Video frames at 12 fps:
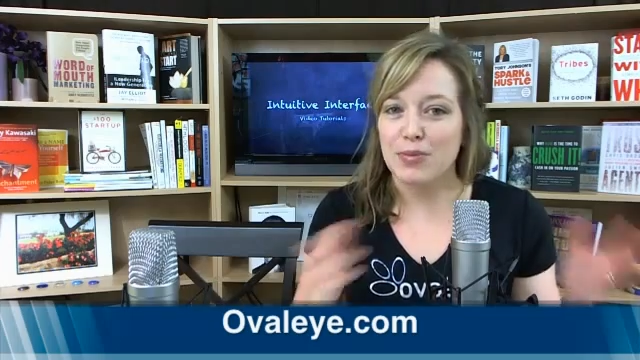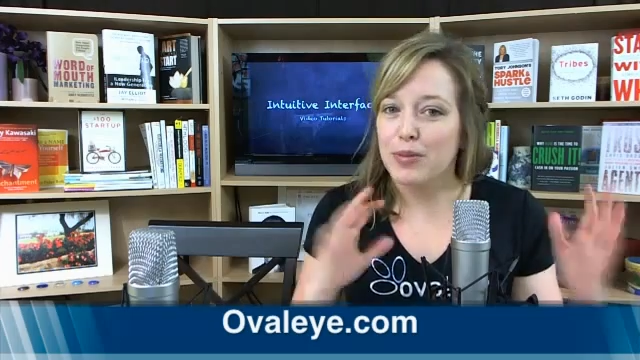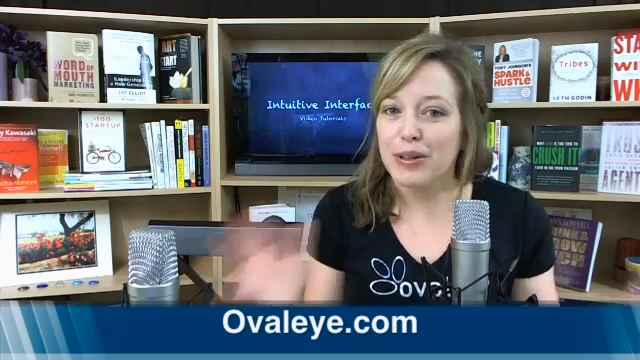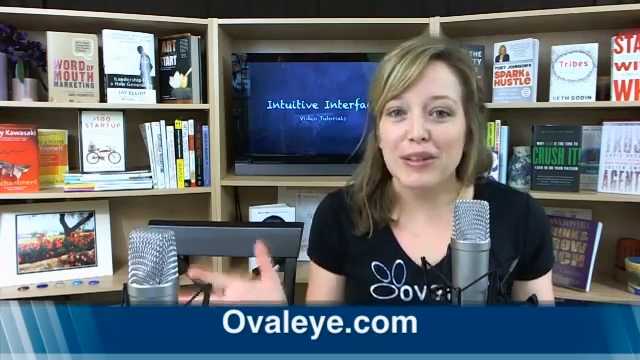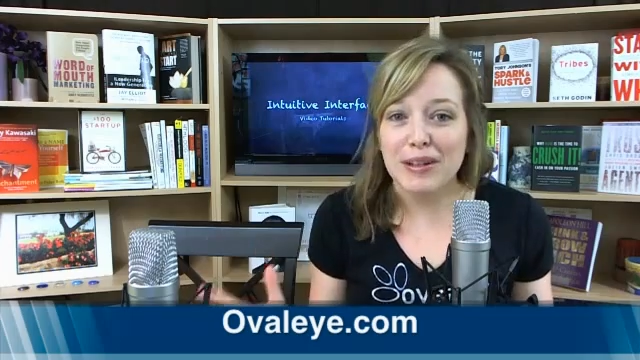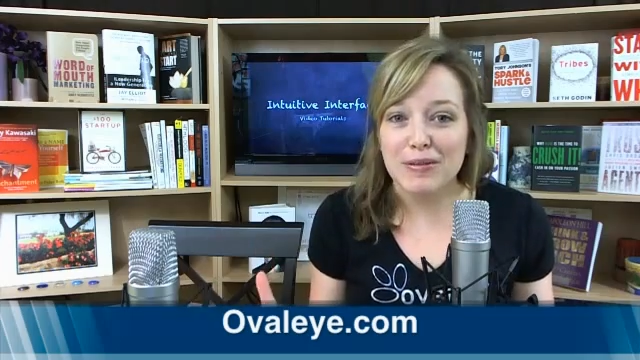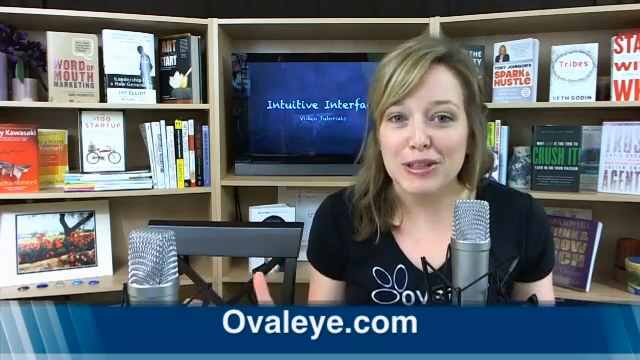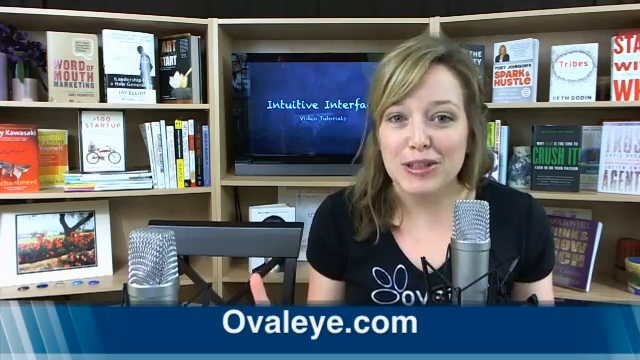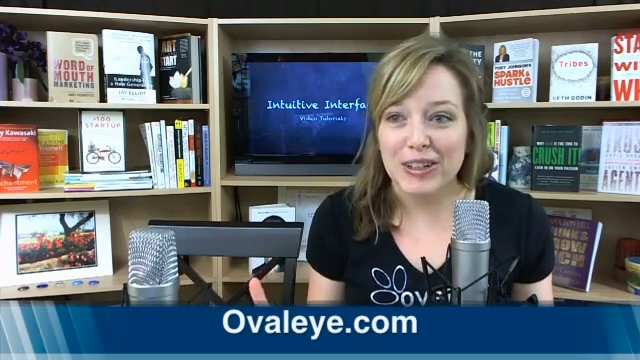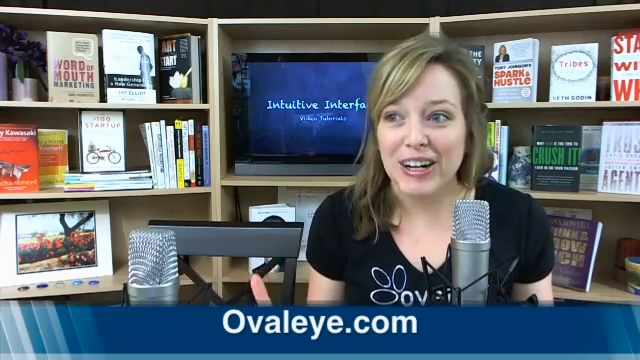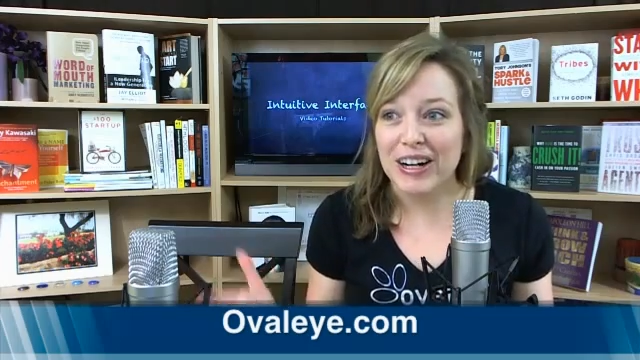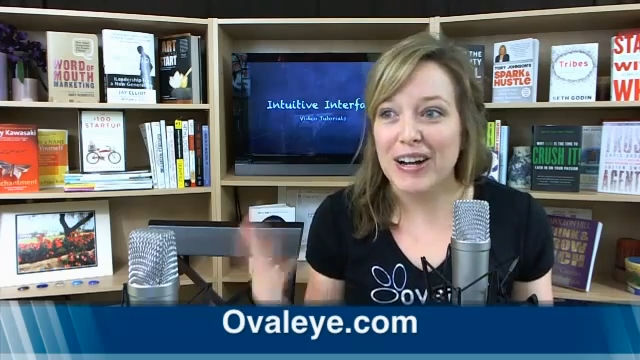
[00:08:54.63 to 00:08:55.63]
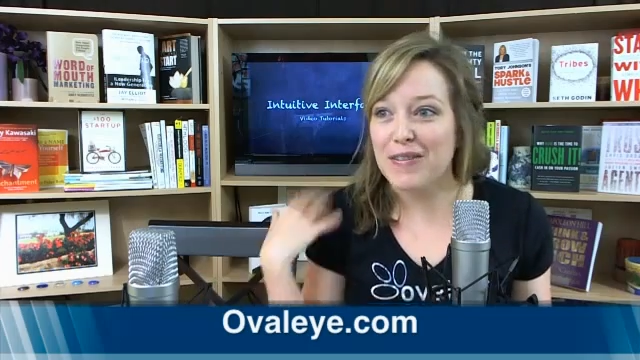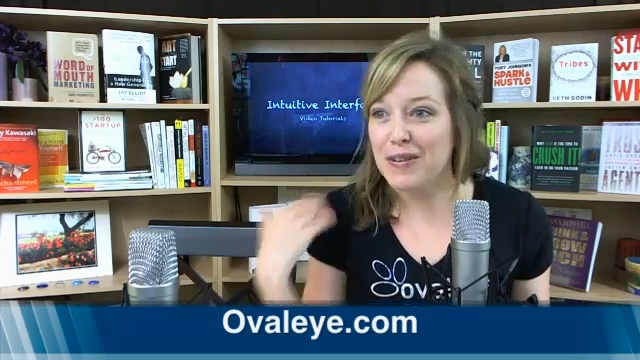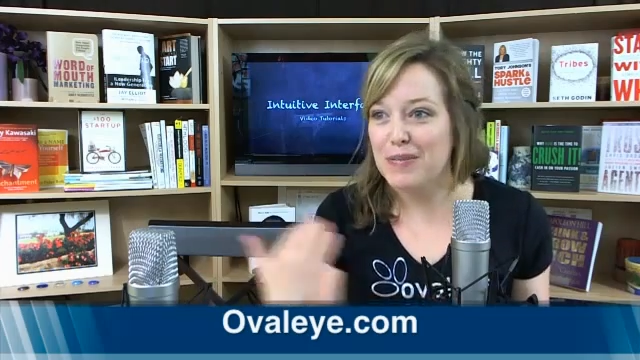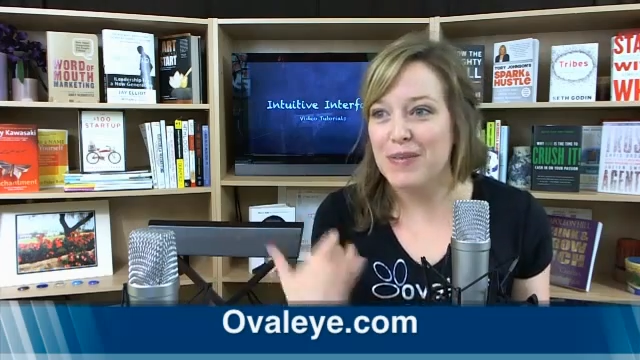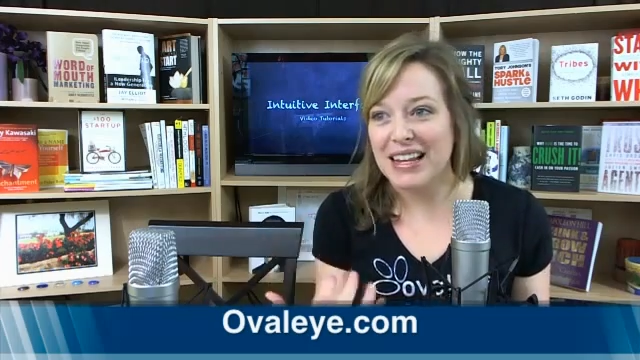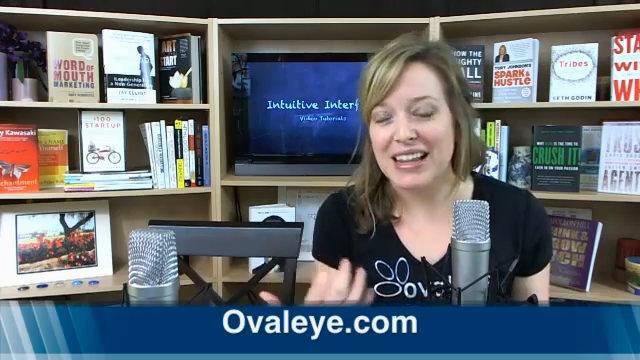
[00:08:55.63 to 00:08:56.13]
and sprinkle it with sugar if it
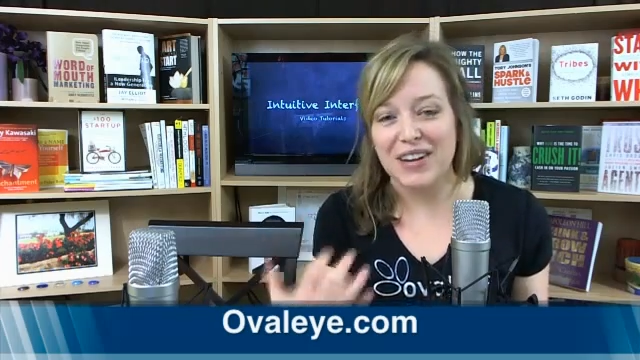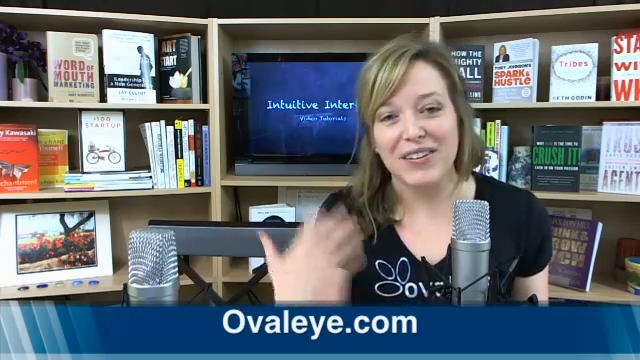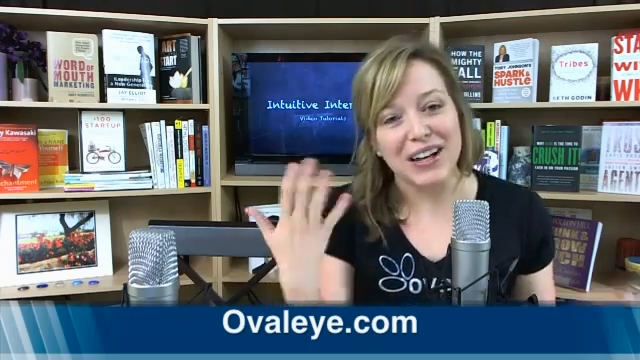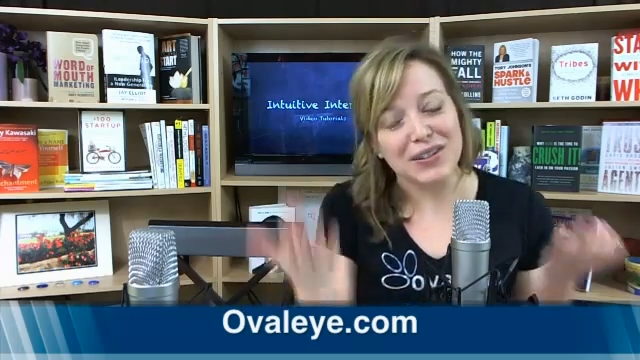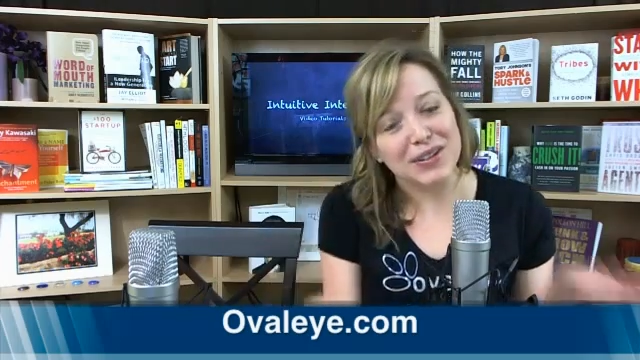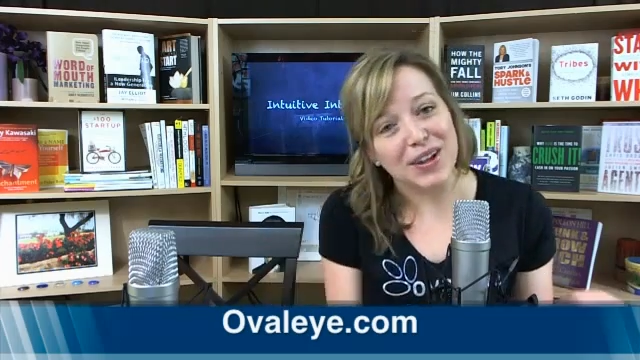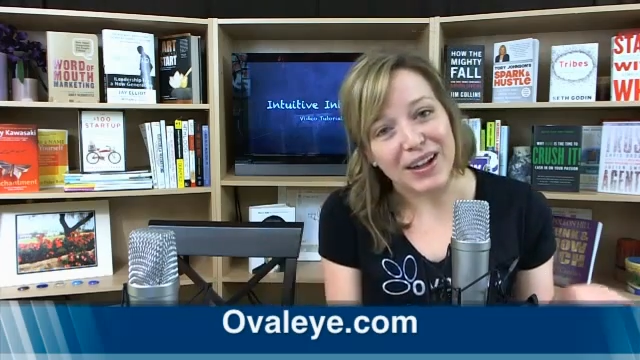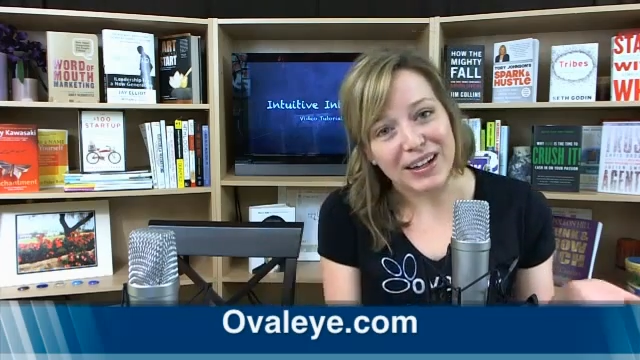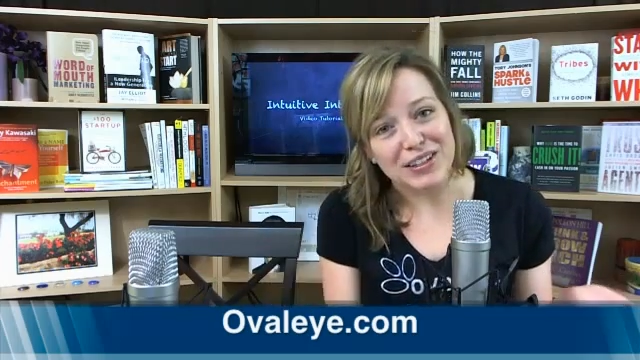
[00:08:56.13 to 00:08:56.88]
would mean that you guys would log